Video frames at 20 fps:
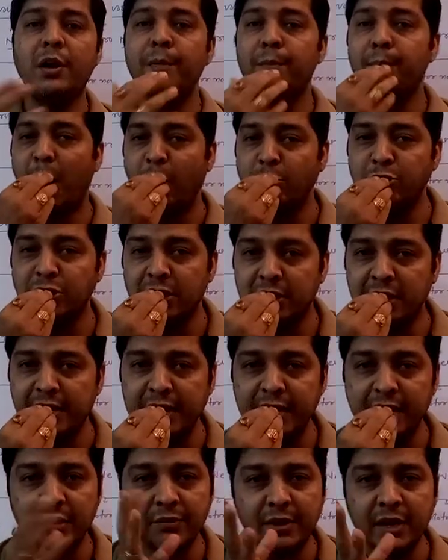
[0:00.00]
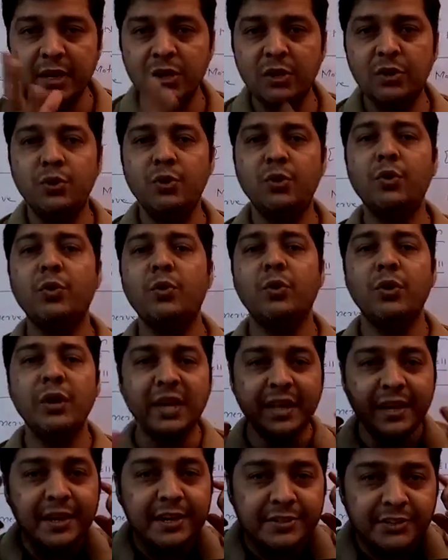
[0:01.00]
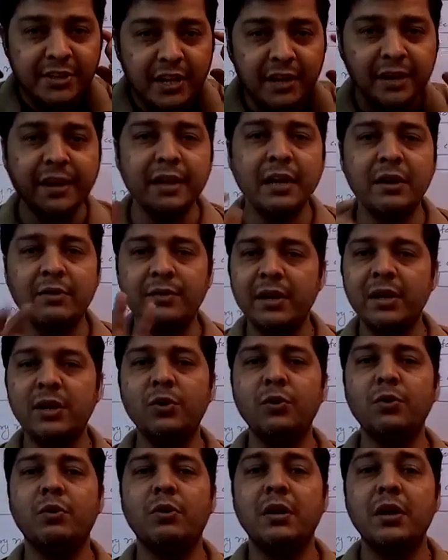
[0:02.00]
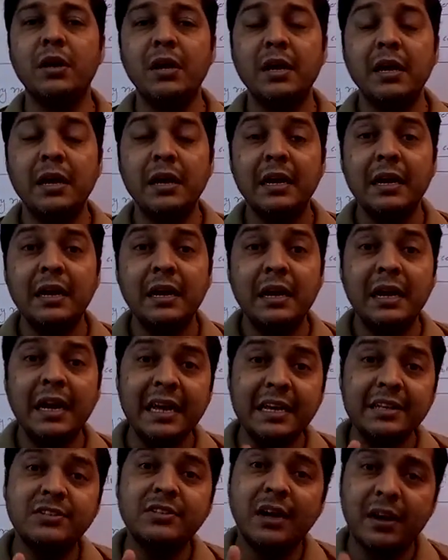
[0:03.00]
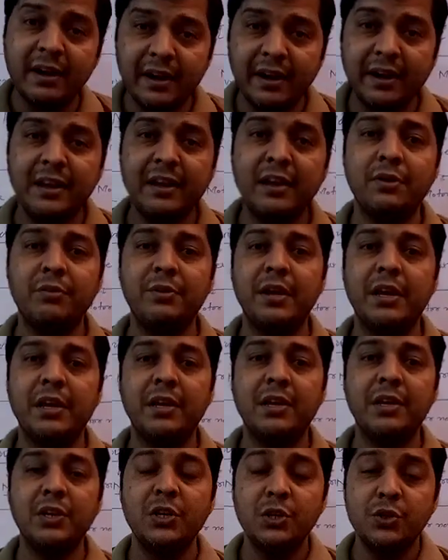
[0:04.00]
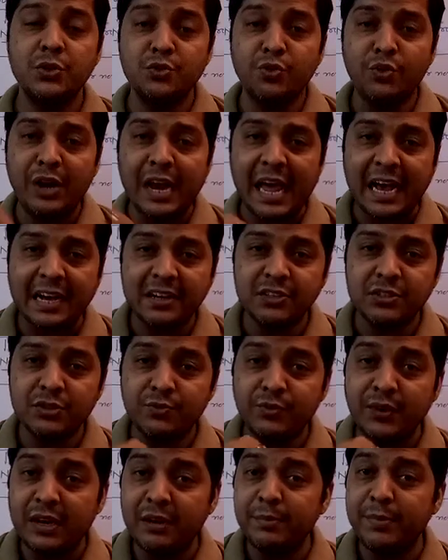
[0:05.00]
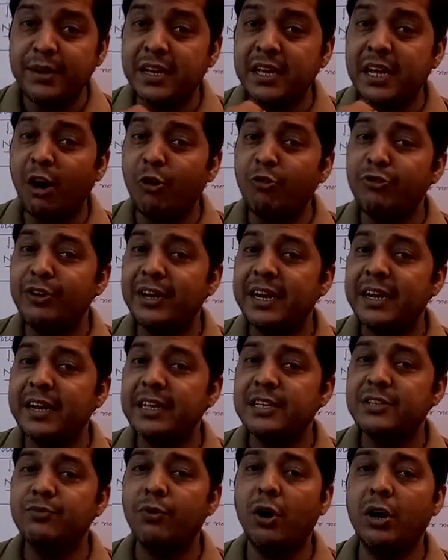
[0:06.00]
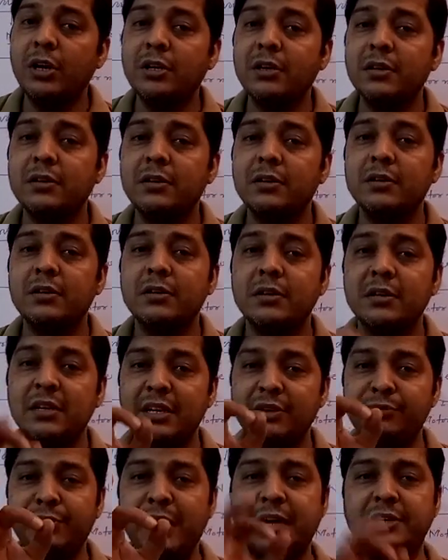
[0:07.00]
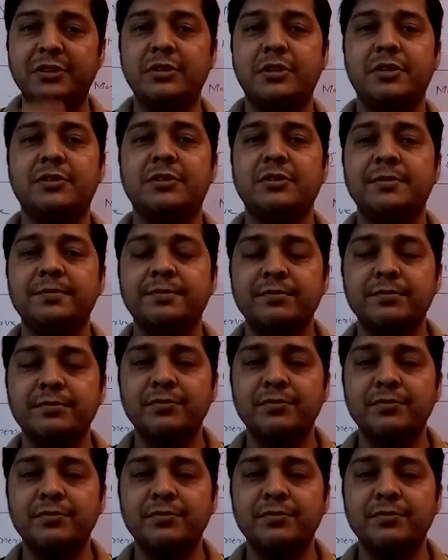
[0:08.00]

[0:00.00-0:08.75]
Mouths are running away? No. Ears are running away? No. Legs are running away. So legs will be counted as what? Effectors.